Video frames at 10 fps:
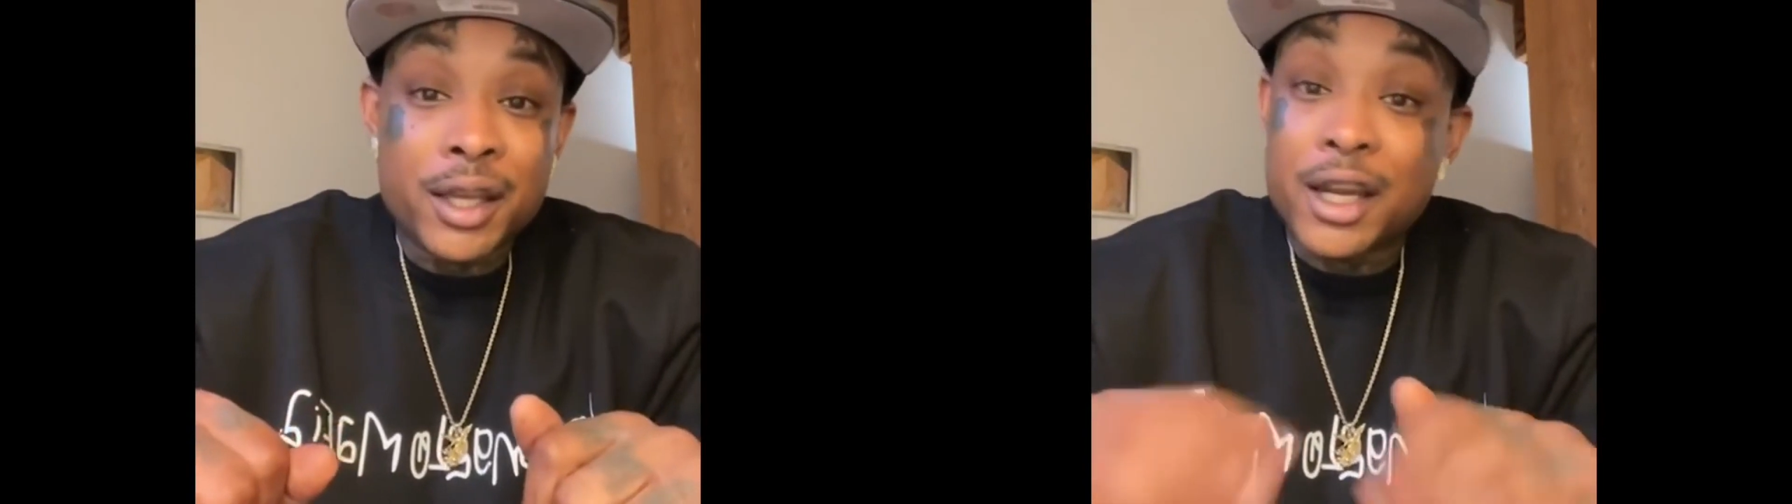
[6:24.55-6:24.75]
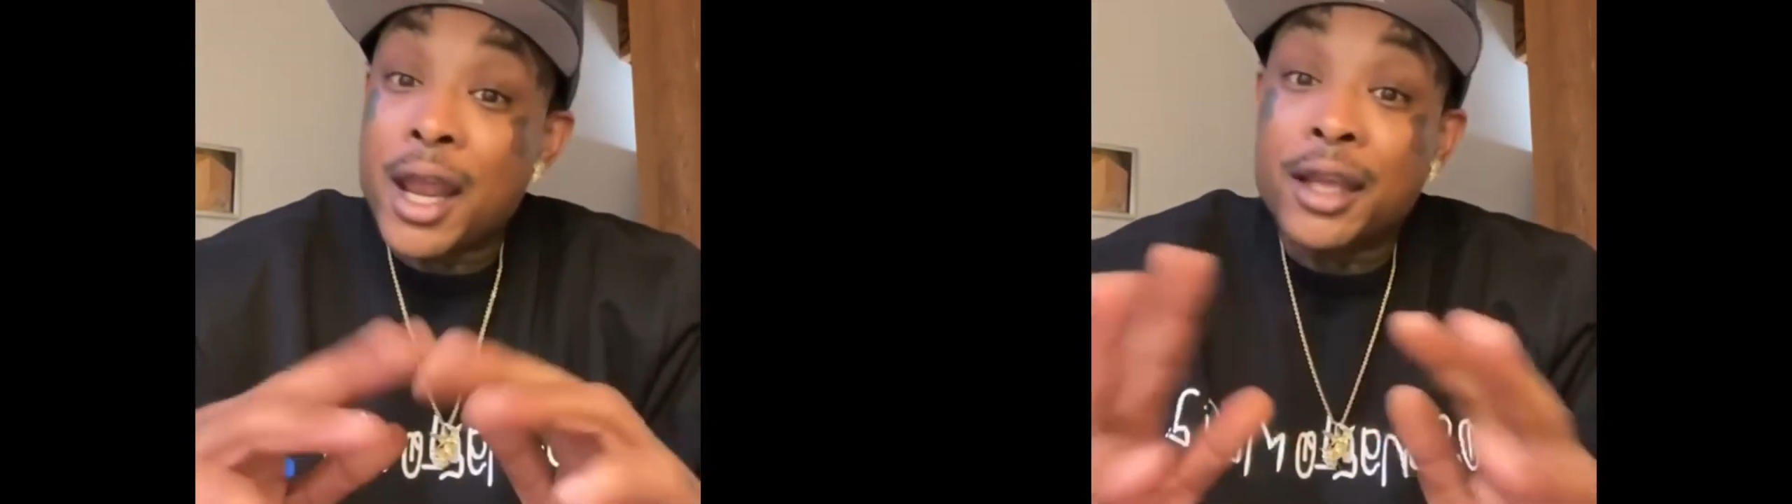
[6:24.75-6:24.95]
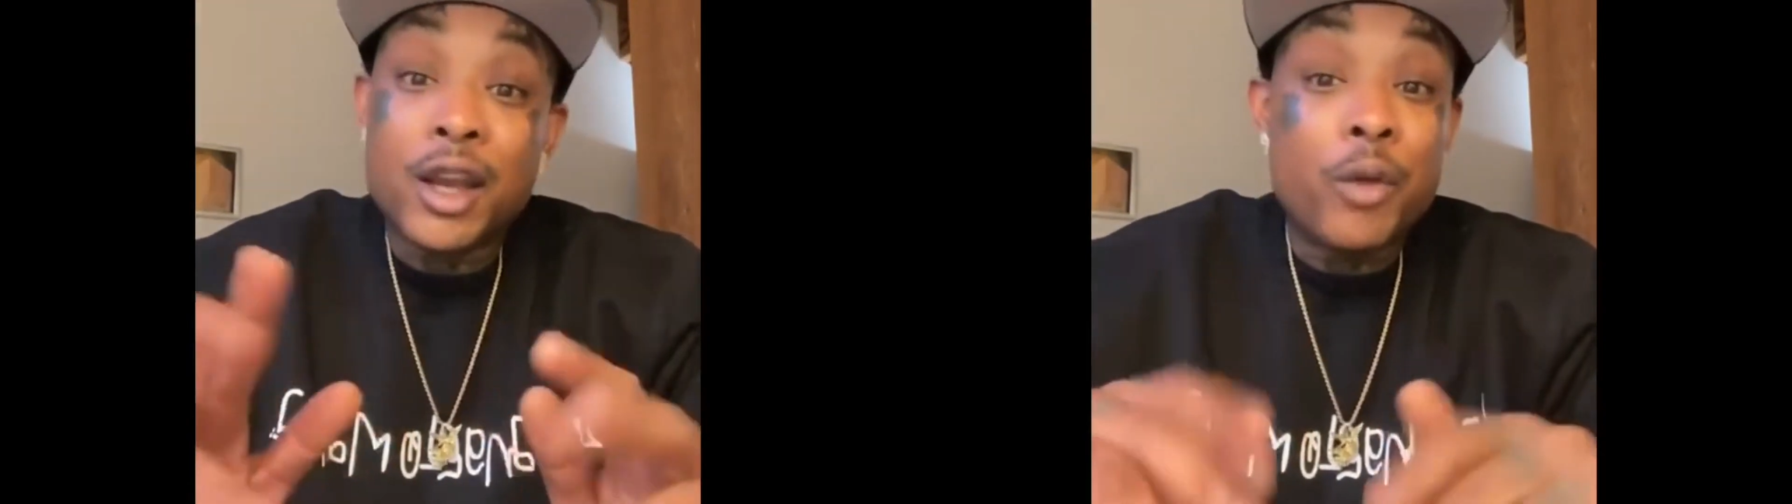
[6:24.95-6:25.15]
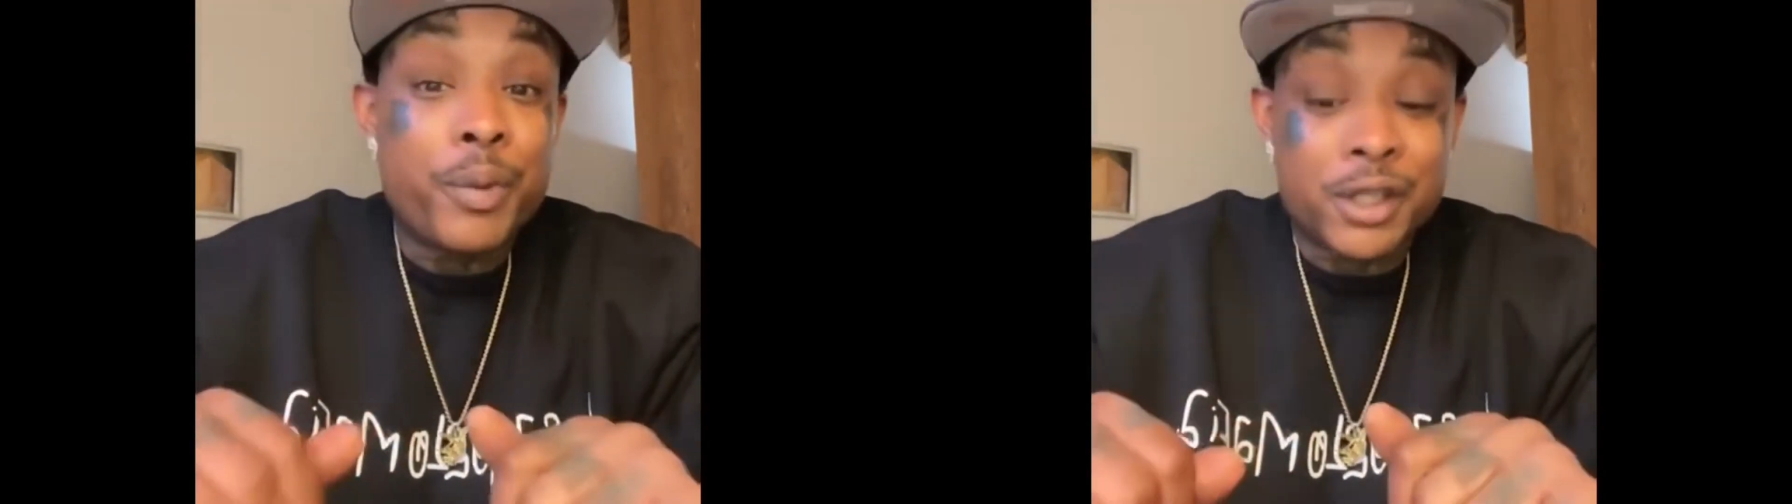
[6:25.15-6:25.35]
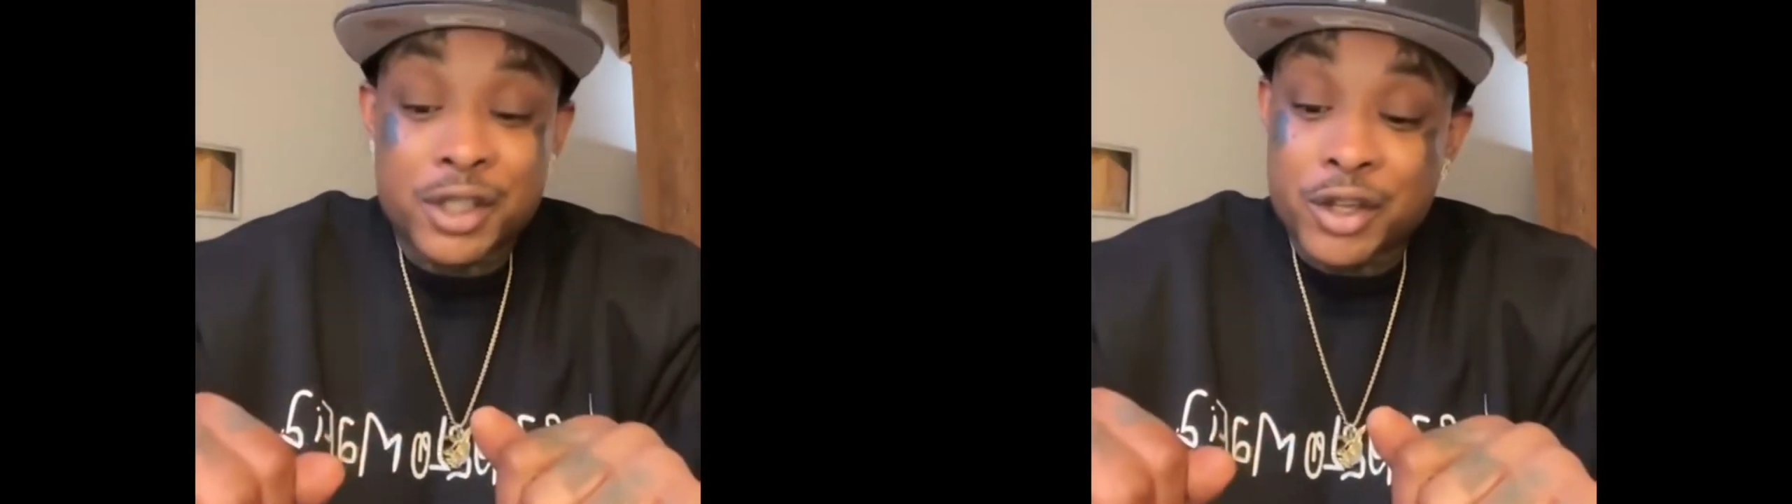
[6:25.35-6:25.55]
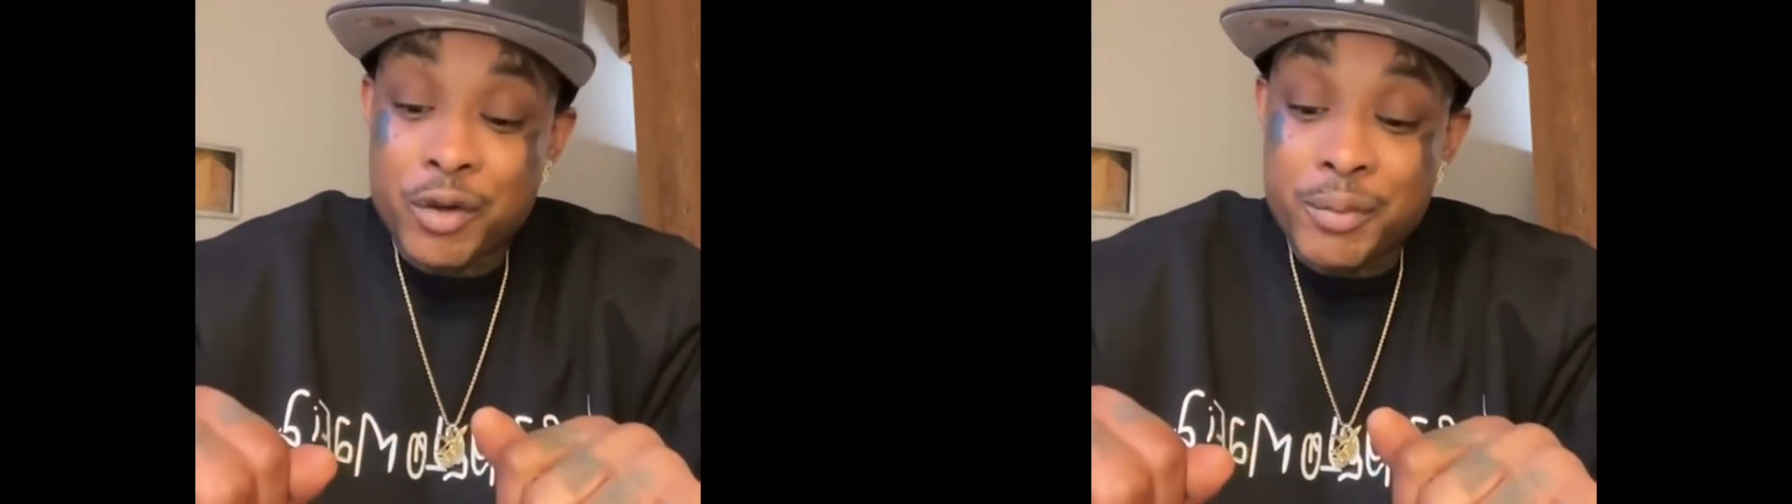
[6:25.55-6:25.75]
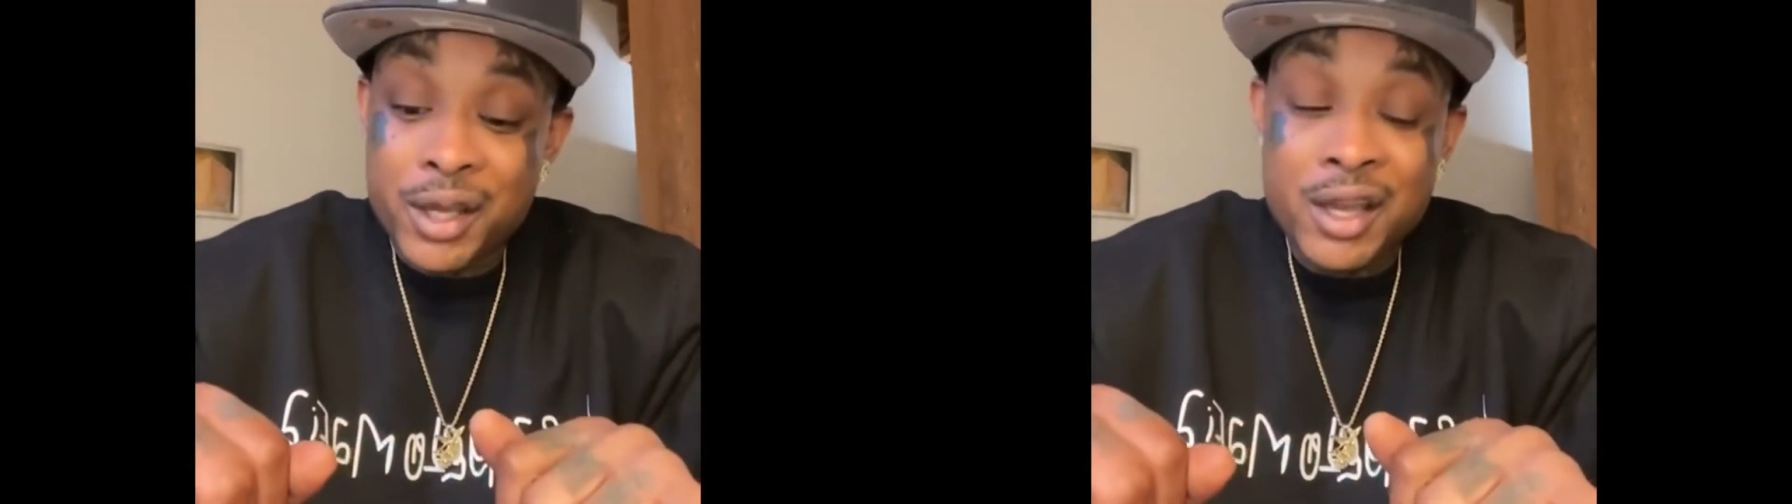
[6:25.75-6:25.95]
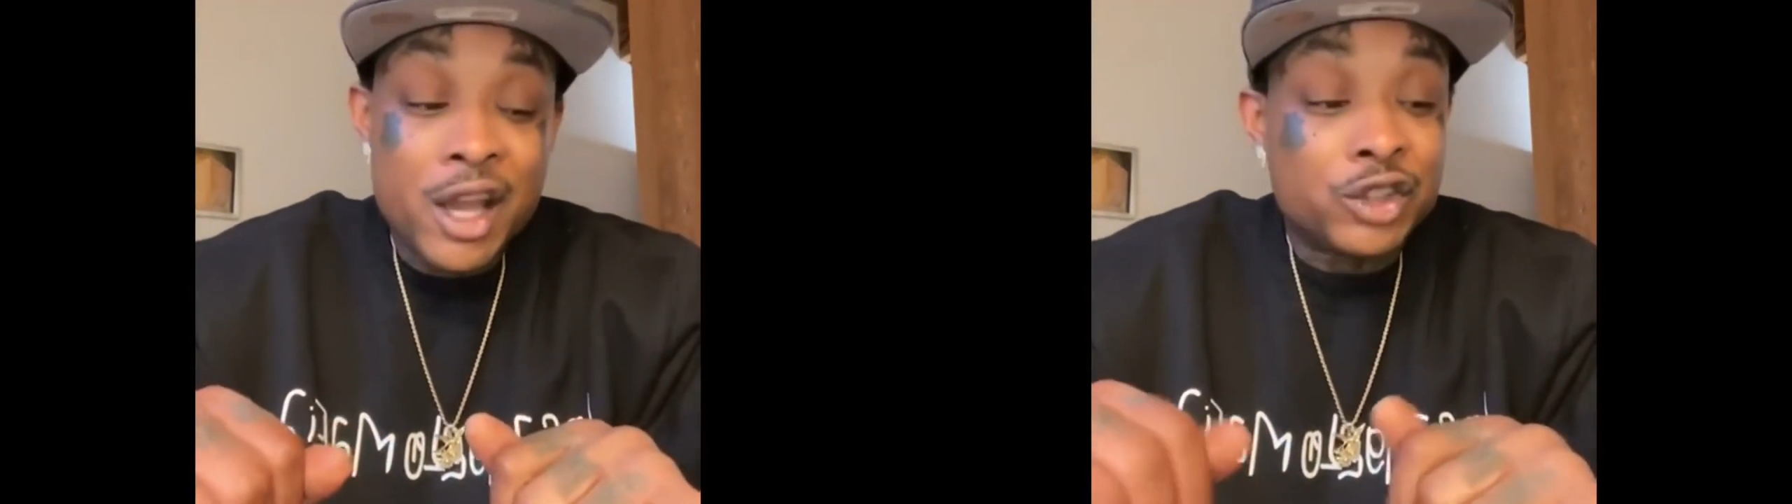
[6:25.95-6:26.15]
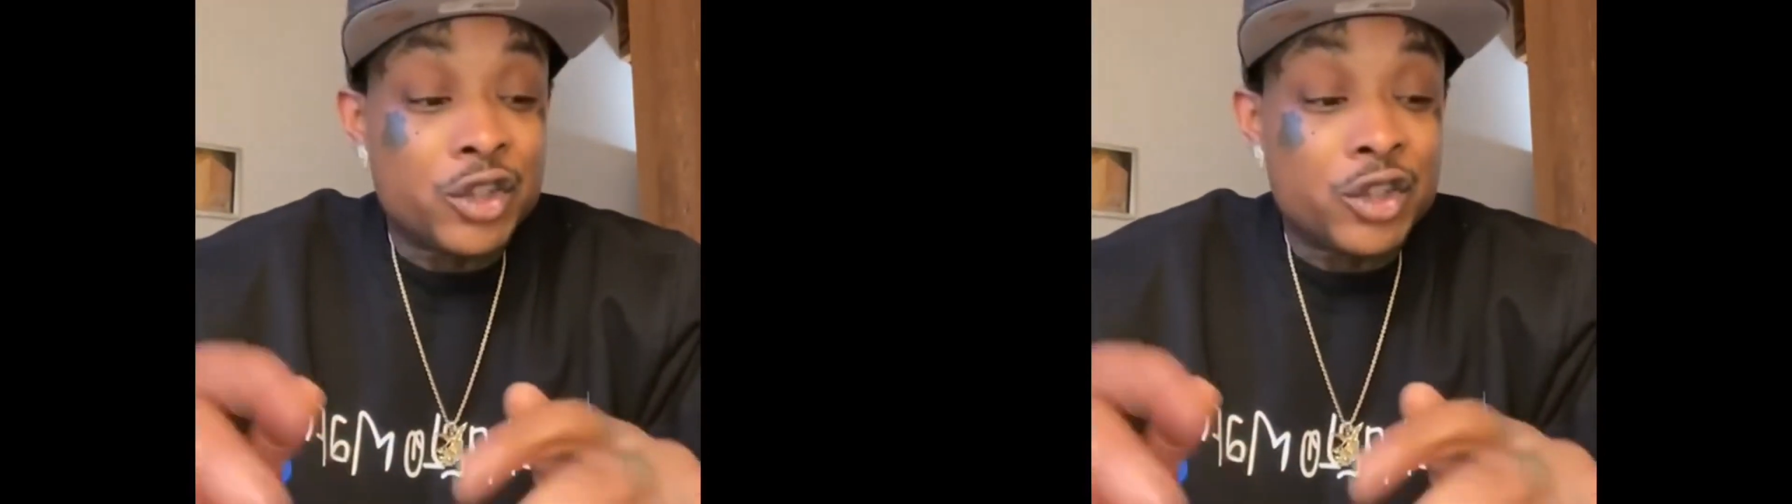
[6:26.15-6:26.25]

And it ain't no pictures on me.